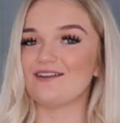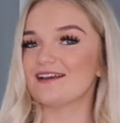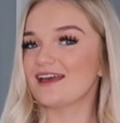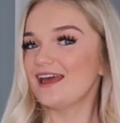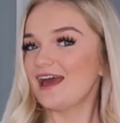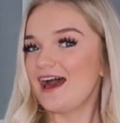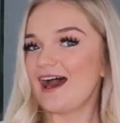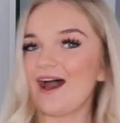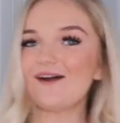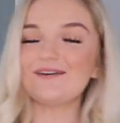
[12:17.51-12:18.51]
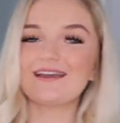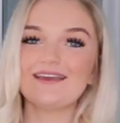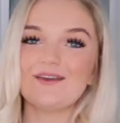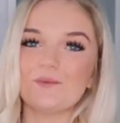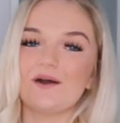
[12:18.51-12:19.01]
Like, how
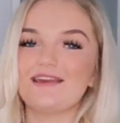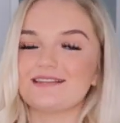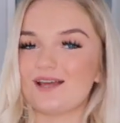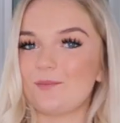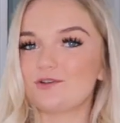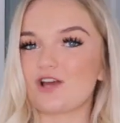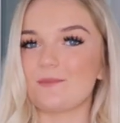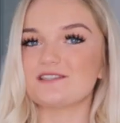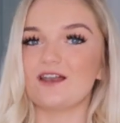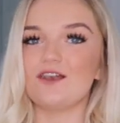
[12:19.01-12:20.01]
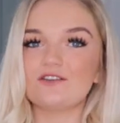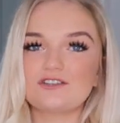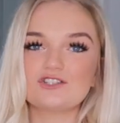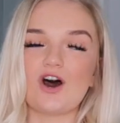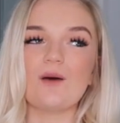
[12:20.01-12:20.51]
cute are these little pyjamas? I love
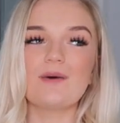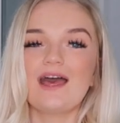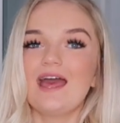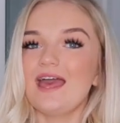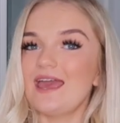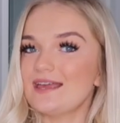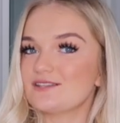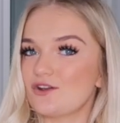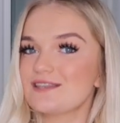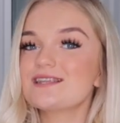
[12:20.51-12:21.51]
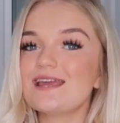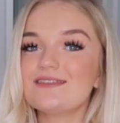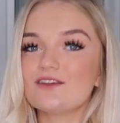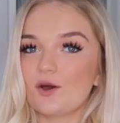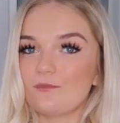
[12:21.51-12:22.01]
the top. It's
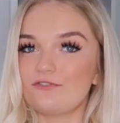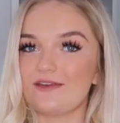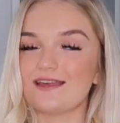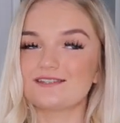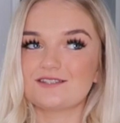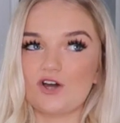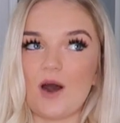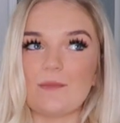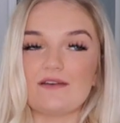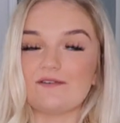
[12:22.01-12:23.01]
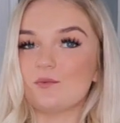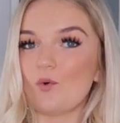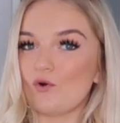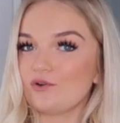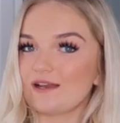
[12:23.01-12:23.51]
honestly the comfiest top I've ever
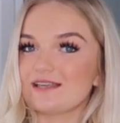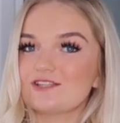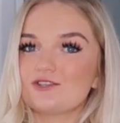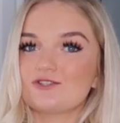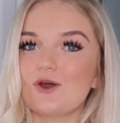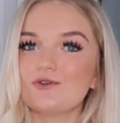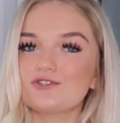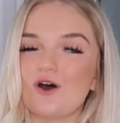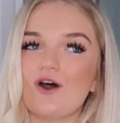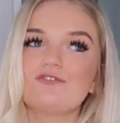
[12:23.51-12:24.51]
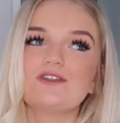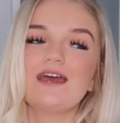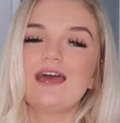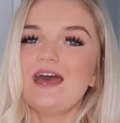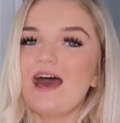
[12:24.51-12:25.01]
worn. Like, it's so soft,
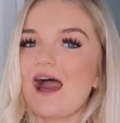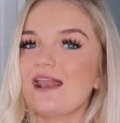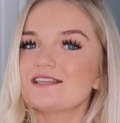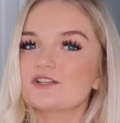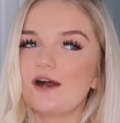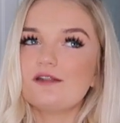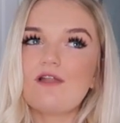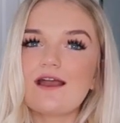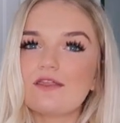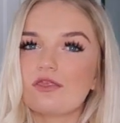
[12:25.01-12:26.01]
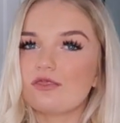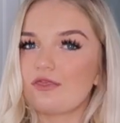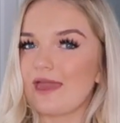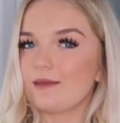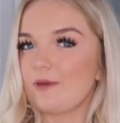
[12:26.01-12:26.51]
and it's kind of like
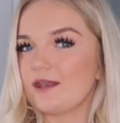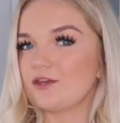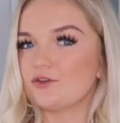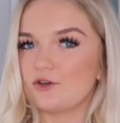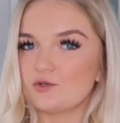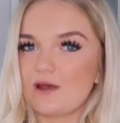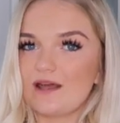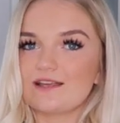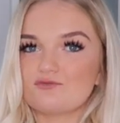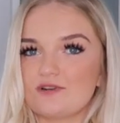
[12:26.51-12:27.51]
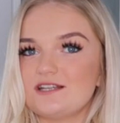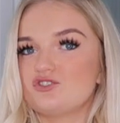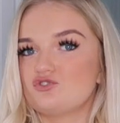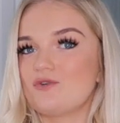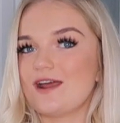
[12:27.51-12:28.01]
thin, but in a good way. Like, it's really
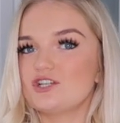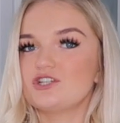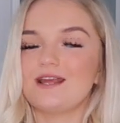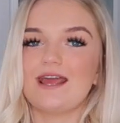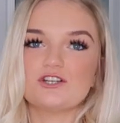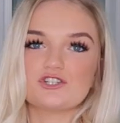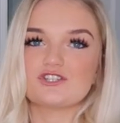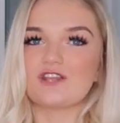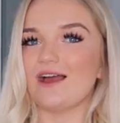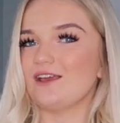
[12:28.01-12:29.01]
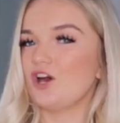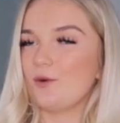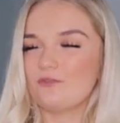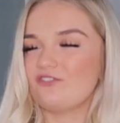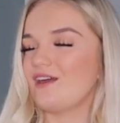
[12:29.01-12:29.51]
stretchy and just like
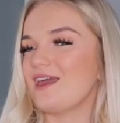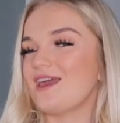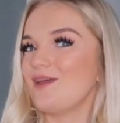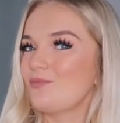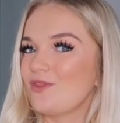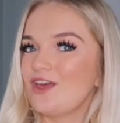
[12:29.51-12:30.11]
comfy.